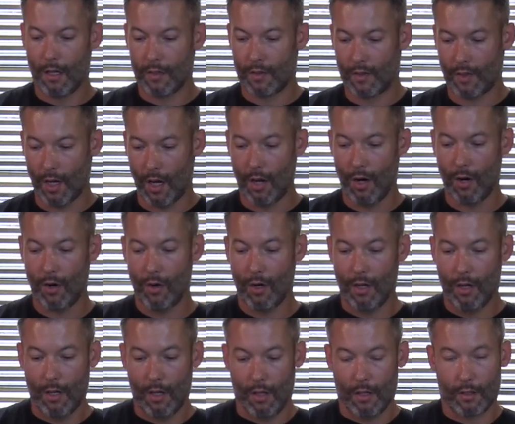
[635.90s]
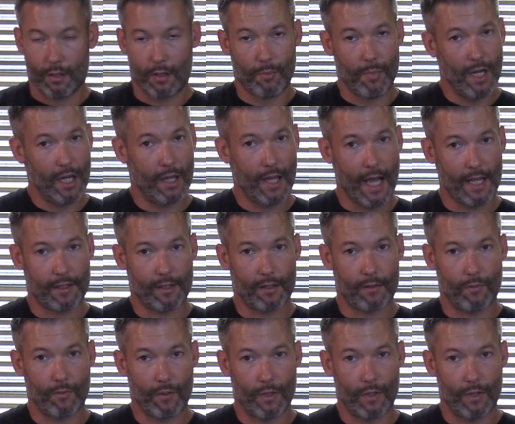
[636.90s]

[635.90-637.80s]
So to me, that's